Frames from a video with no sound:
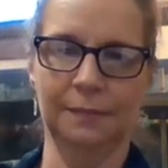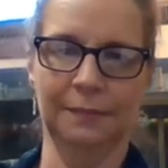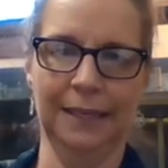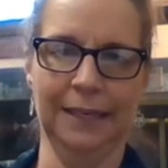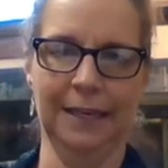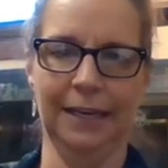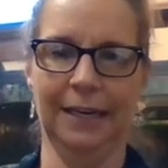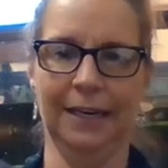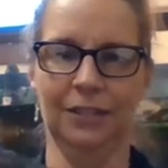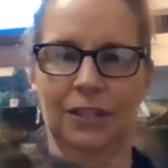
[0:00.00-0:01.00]

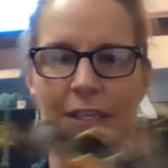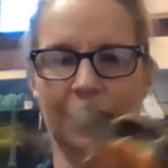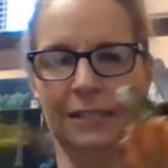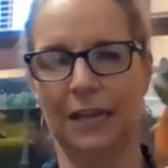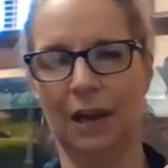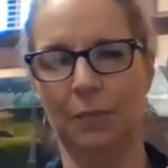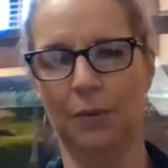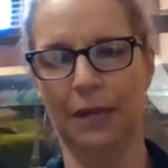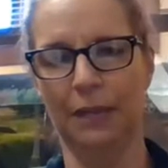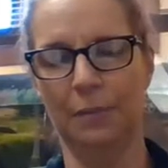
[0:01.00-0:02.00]
There she is. Look how
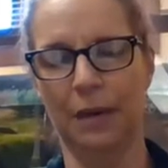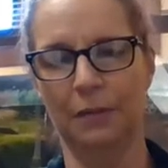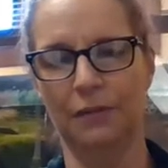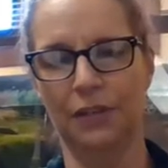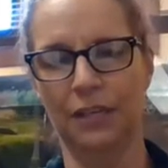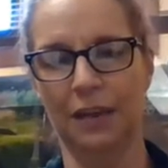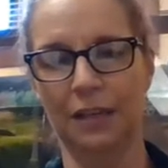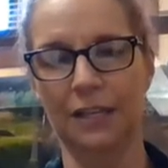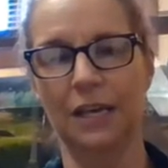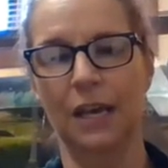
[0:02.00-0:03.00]
pretty the bottom of her shell
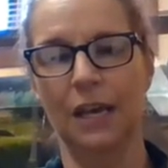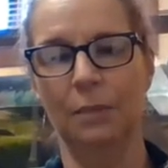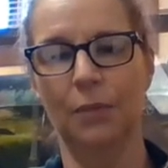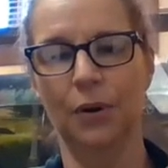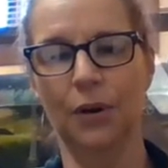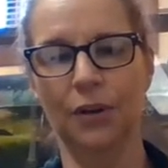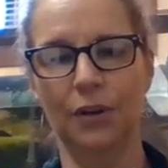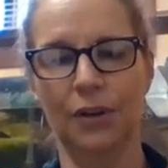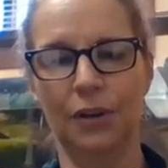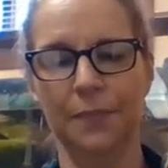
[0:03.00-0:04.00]
is.
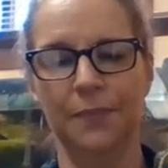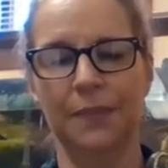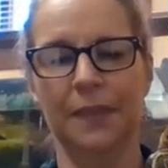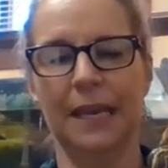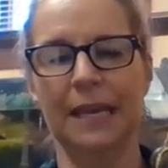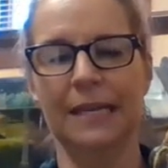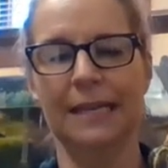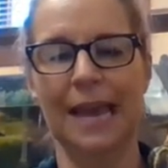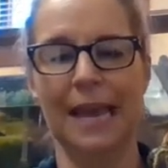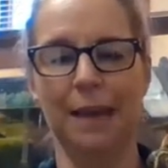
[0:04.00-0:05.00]
Myrtle is
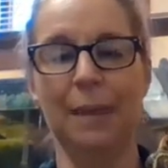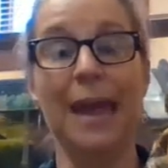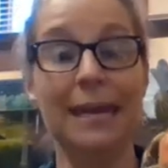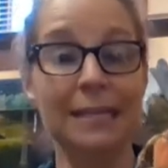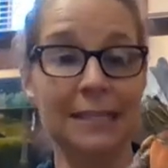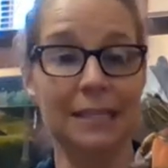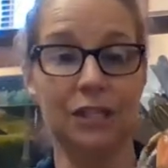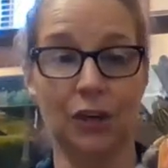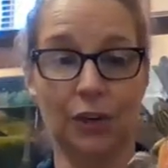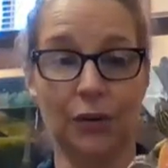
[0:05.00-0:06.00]
a painted
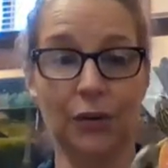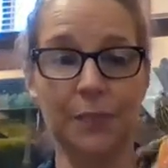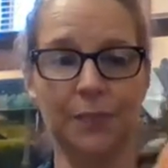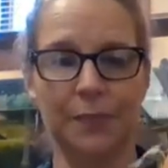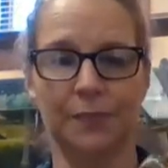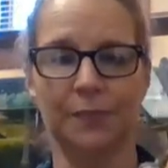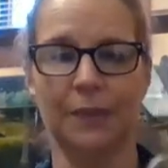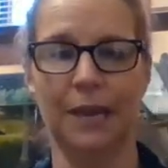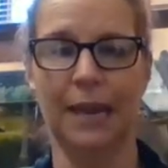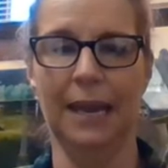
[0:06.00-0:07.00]
turtle,
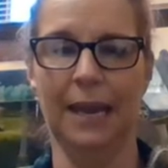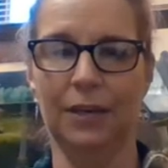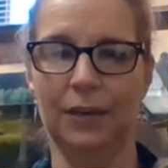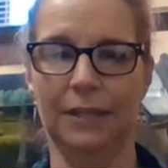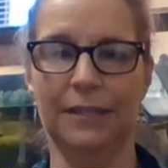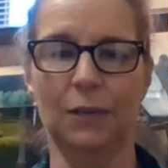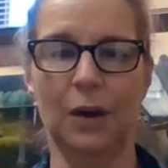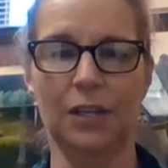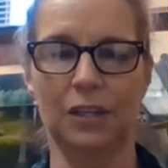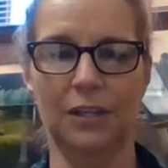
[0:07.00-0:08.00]
and you can see
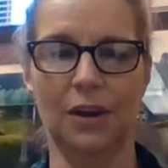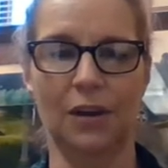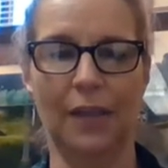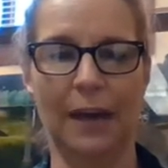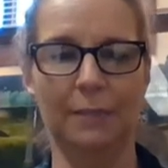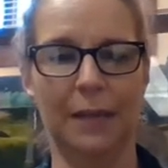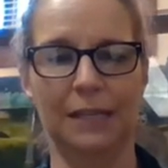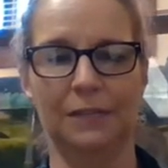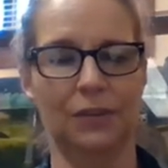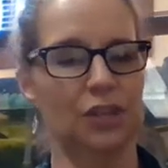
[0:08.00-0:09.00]
why she's called that because
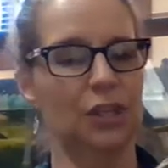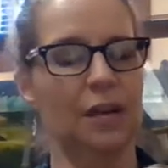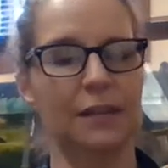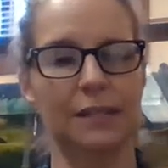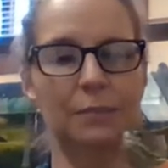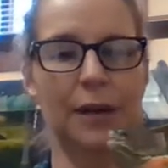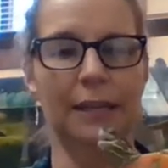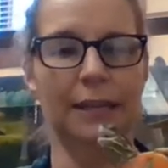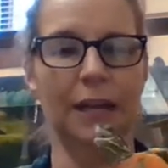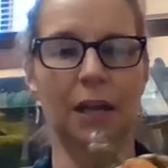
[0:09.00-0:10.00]
of her shell is
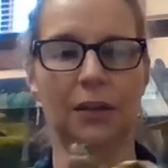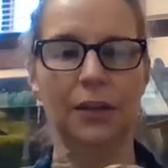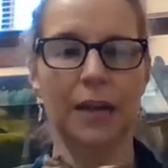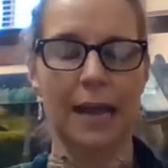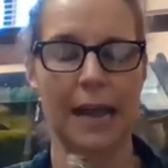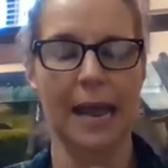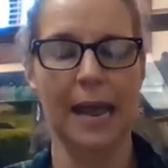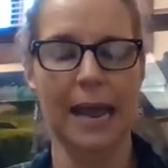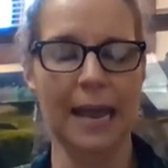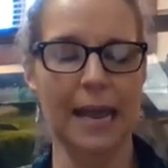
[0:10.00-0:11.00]
brightly colored.
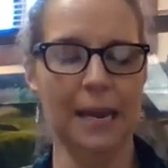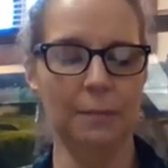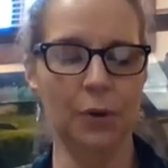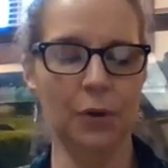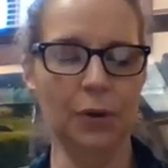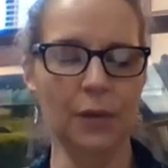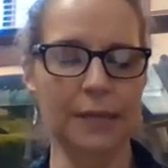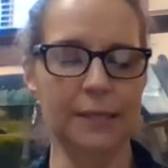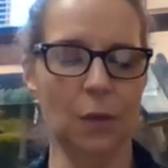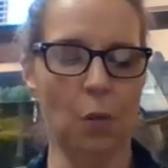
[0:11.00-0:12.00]
And Myrtle
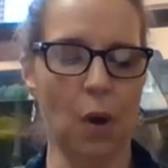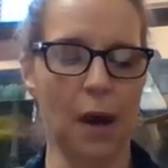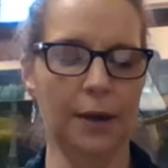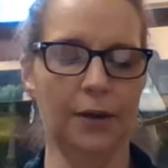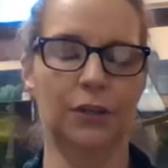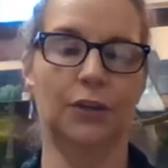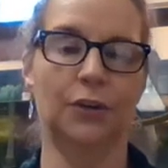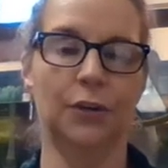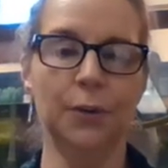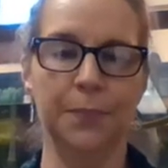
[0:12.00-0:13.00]
is a water
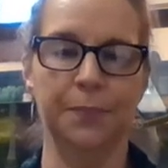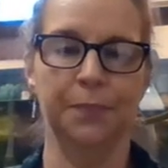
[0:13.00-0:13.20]
turtle.